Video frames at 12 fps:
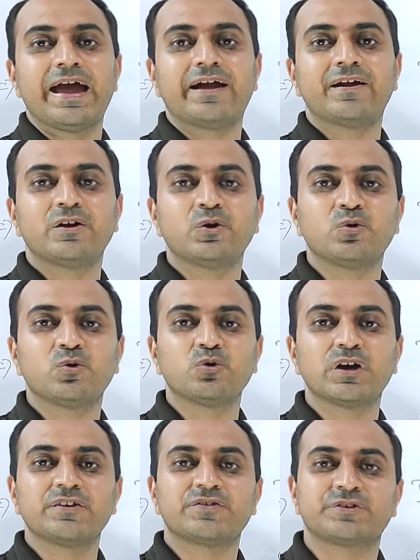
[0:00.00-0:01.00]
and due
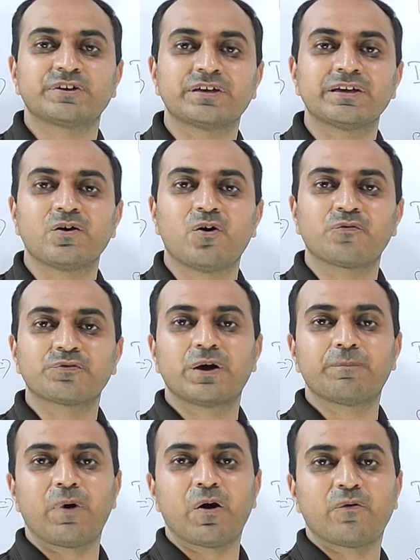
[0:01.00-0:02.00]
to the sticking of
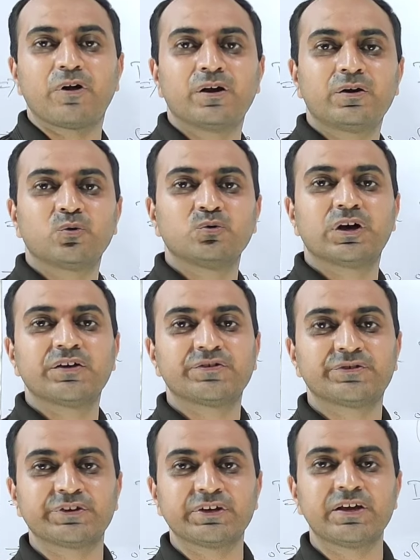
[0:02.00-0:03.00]
the powder to the
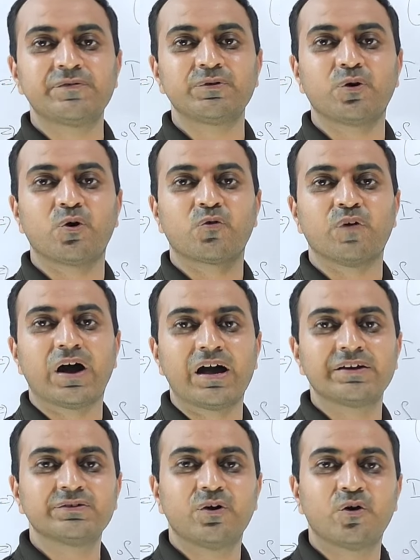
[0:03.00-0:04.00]
sieves or
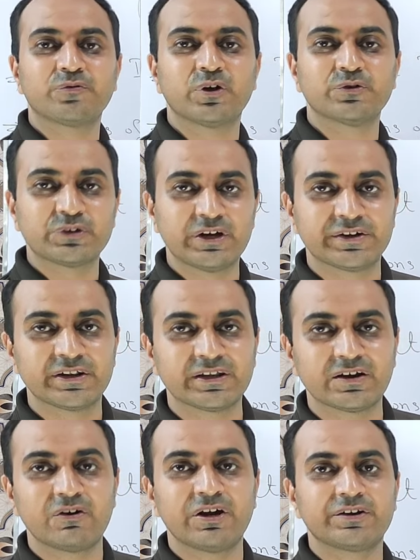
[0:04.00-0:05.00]
valves of the
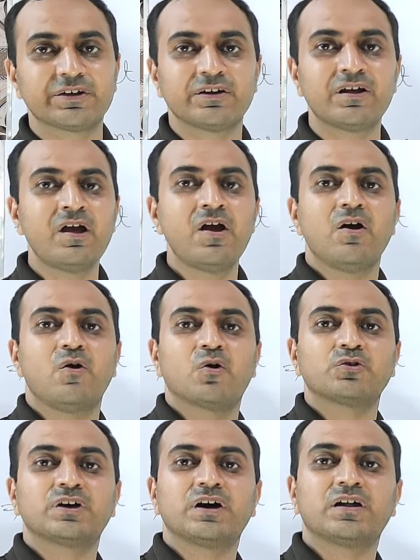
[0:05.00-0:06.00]
oscillating granulator
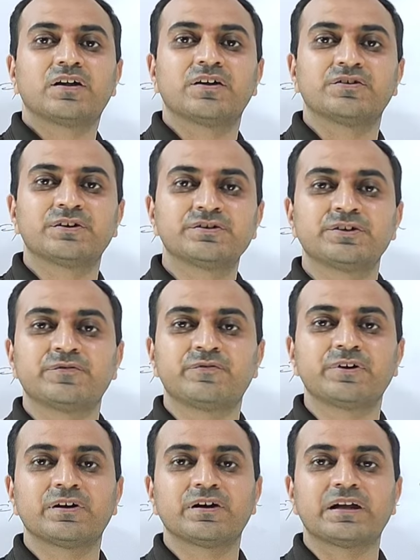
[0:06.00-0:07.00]
or the Russell
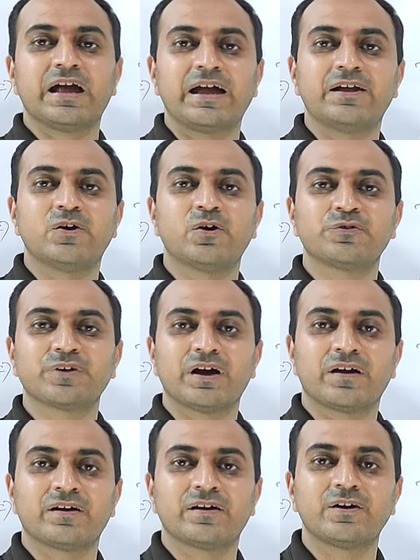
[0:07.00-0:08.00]
shifter, line loss
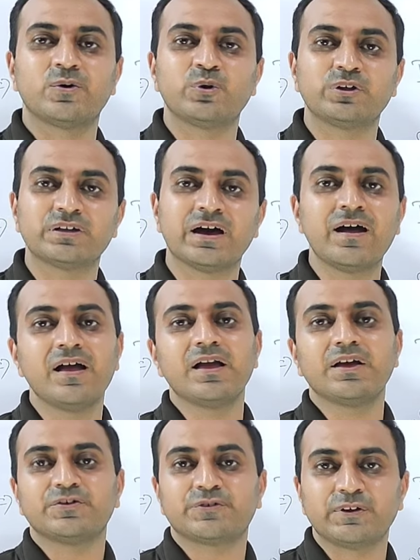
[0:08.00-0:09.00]
occur during the
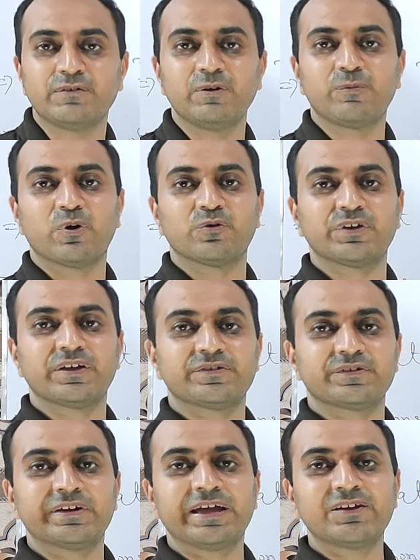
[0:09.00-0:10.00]
sieving
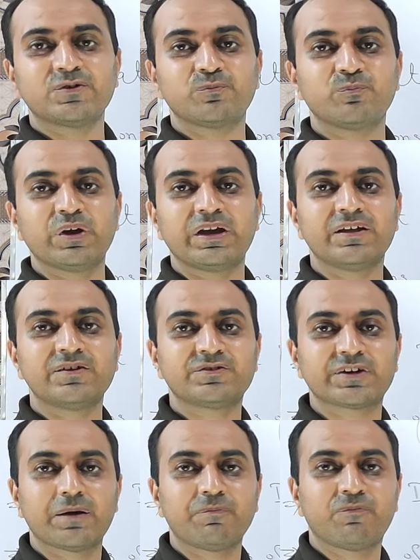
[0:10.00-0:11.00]
process. Next main
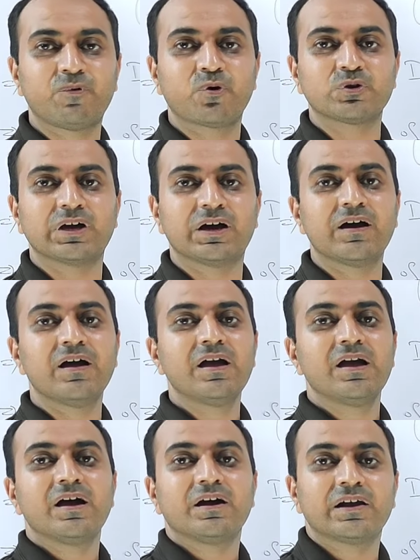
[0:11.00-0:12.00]
step for the
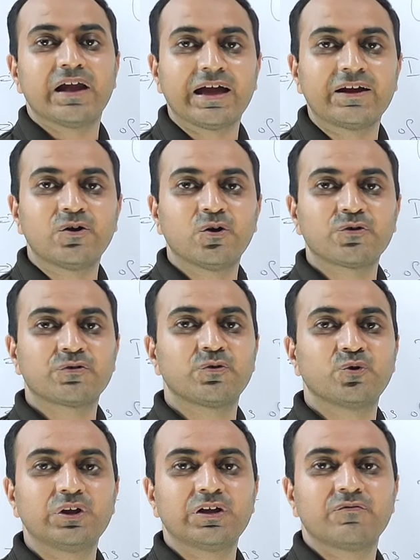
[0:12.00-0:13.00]
line loss
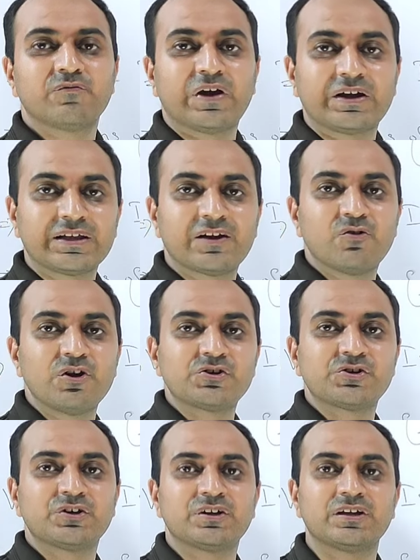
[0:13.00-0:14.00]
during wet
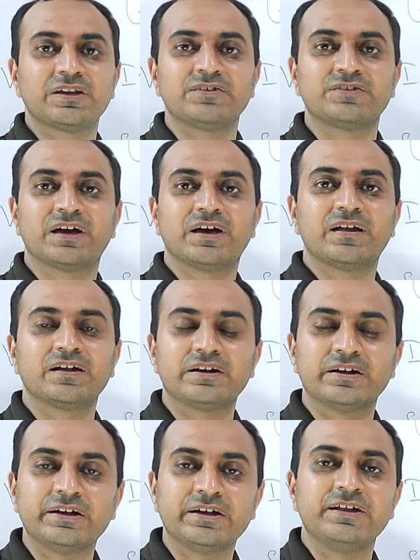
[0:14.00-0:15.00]
granulation is the
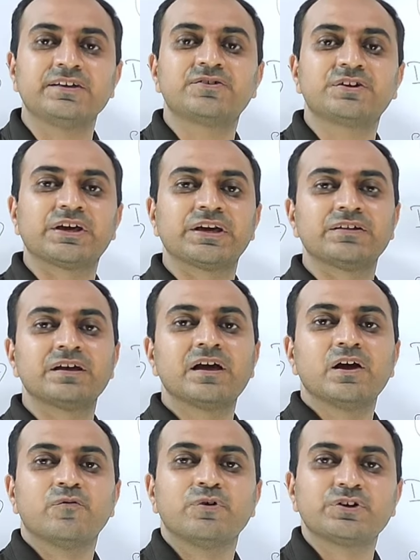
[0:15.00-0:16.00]
kneading stage,
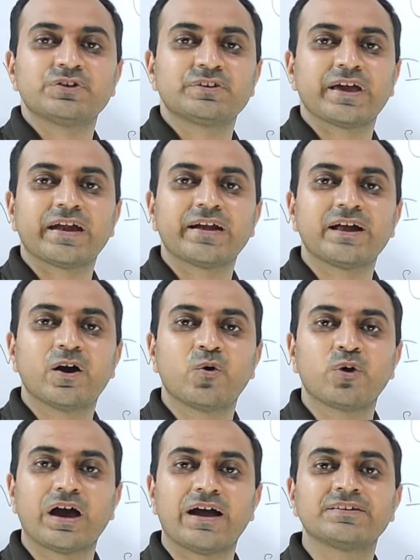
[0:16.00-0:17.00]
which is carried
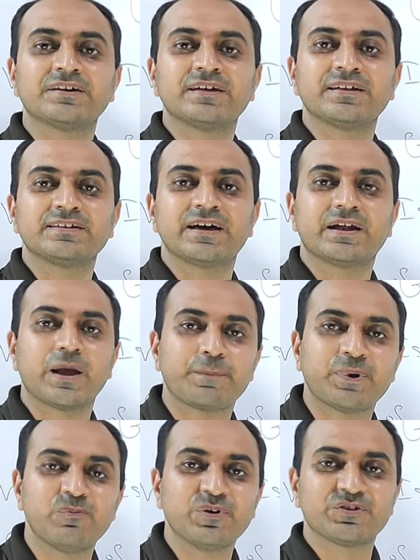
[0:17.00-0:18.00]
out either in the
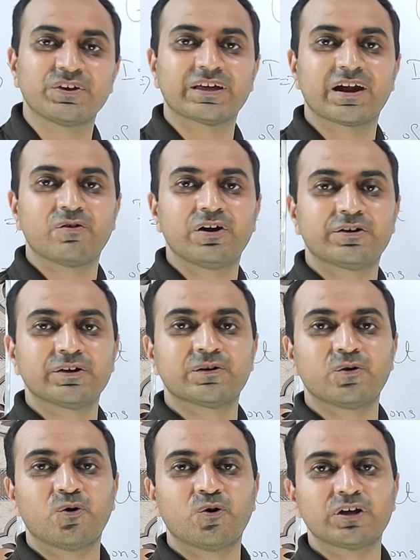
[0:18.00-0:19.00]
rapid mixing
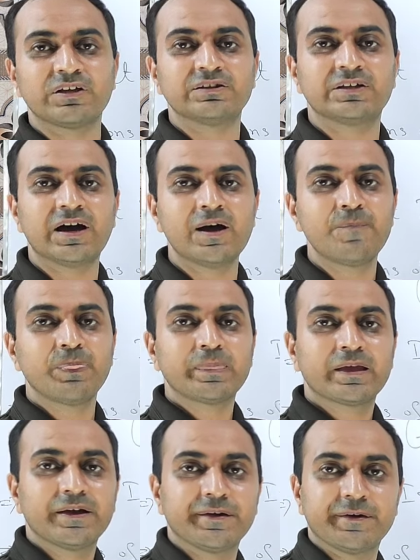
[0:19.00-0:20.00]
granulator or in the
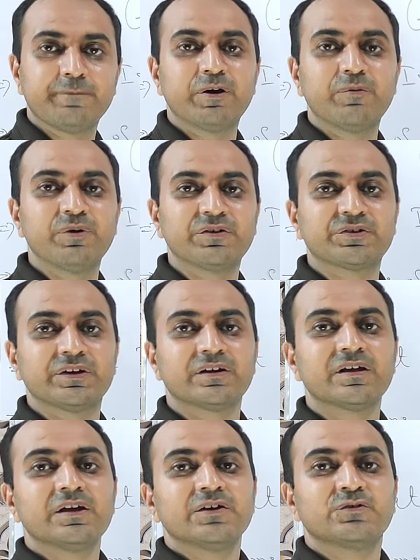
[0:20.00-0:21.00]
ribbon
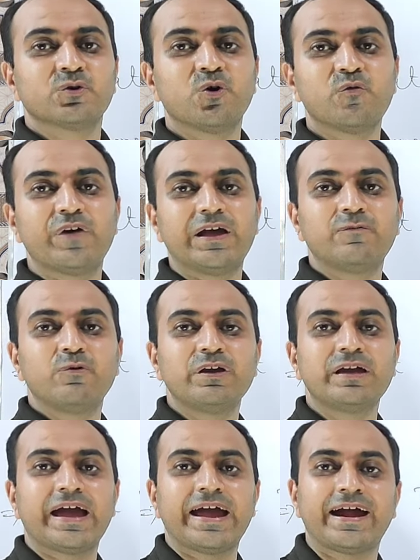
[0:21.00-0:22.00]
mixer. So when
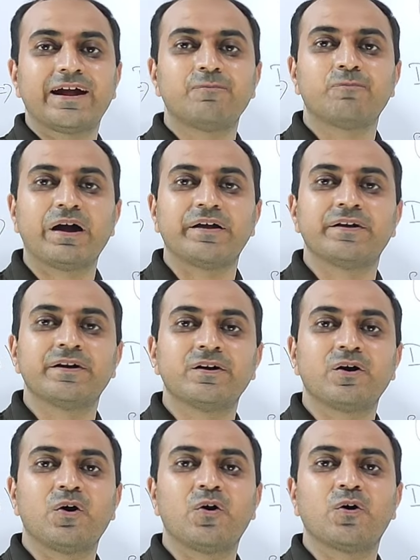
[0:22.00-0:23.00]
we add
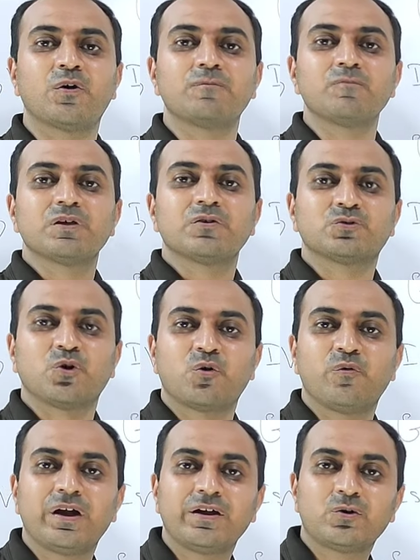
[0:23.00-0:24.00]
binder or
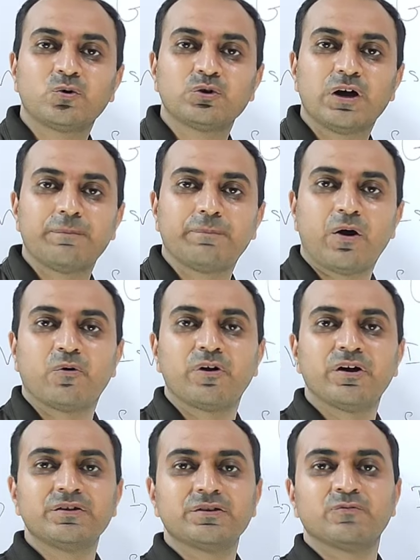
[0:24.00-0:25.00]
solvent to the
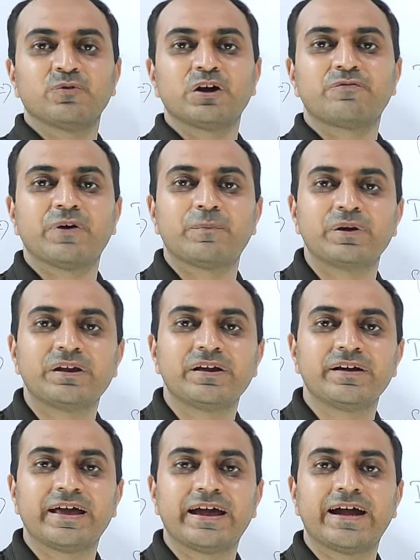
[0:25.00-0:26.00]
powders, we are
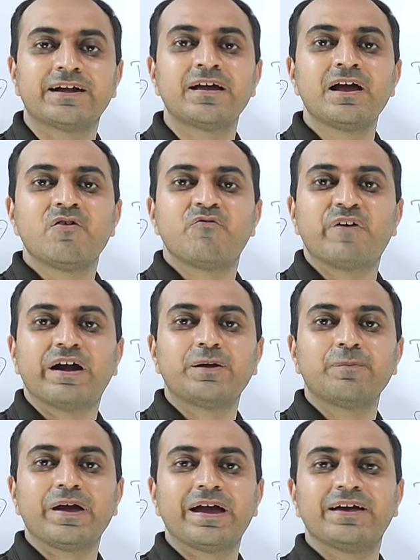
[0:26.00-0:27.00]
familiar that
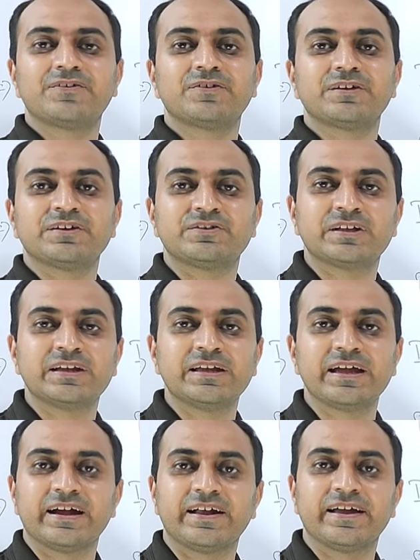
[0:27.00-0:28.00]
wet mass
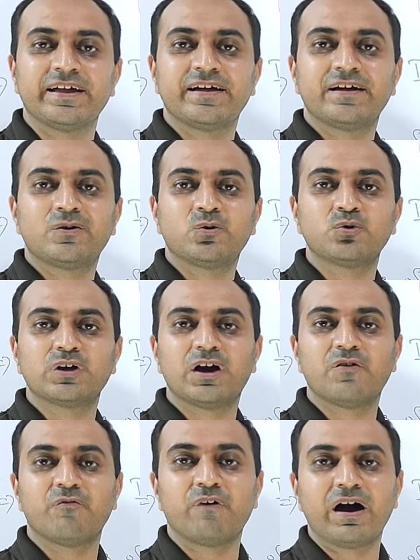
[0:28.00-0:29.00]
easily adhere to
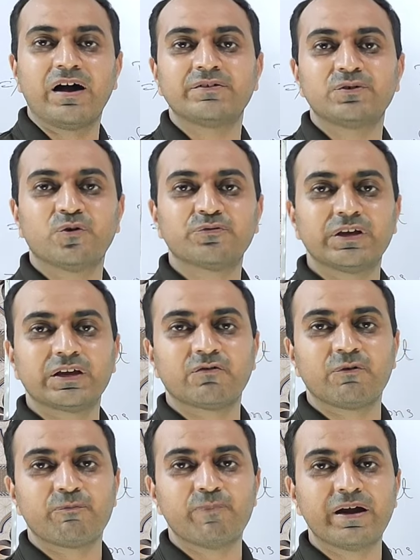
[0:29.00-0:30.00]
the walls of the
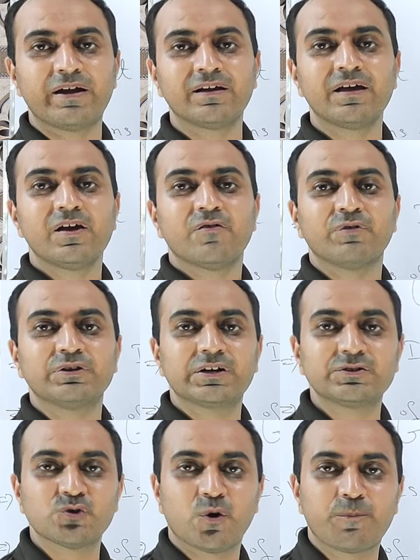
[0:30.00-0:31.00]
equipment with
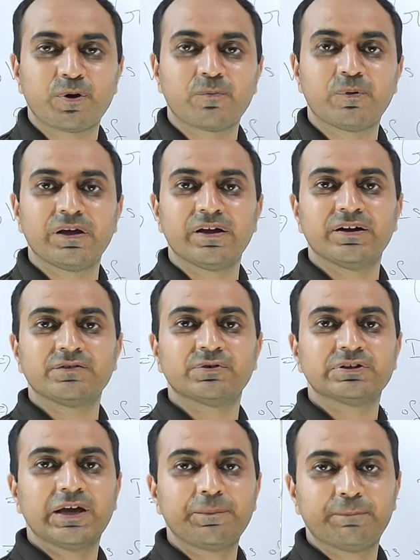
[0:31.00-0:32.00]
the chopper blades,
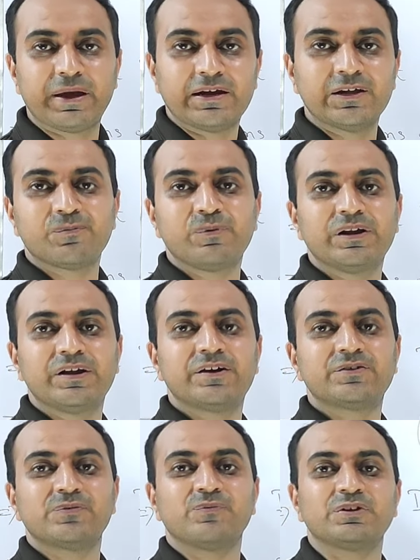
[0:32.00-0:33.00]
with the impeller
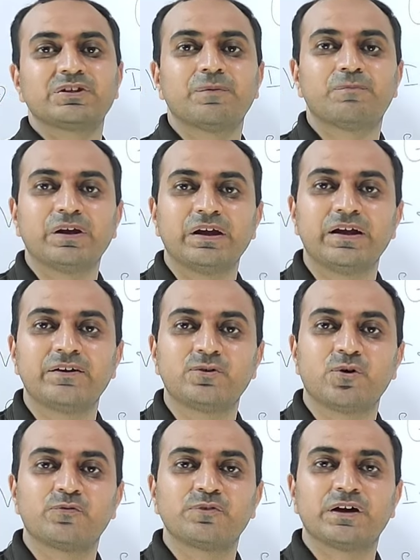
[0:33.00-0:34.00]
blades, with the
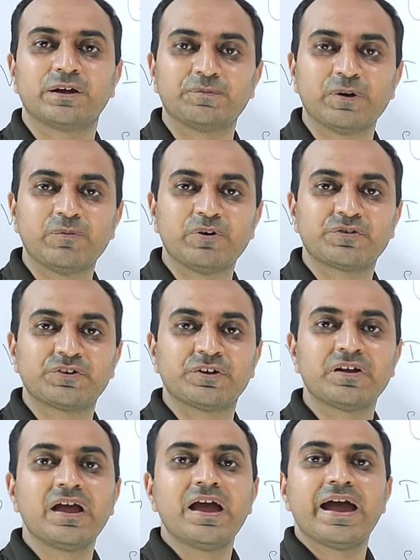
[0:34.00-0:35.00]
blades of the ribbon
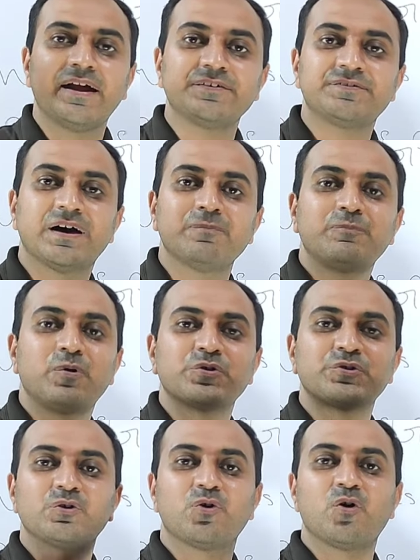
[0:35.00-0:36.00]
mixer, and some
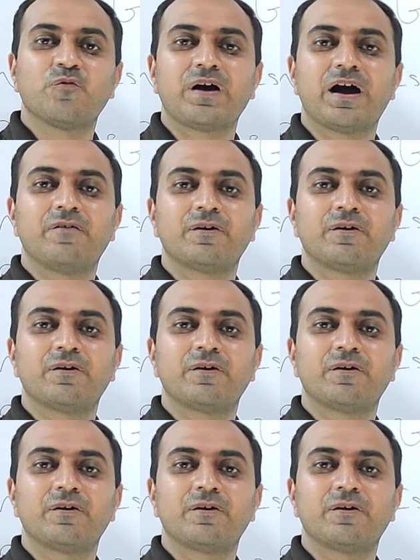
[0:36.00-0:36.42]
portion of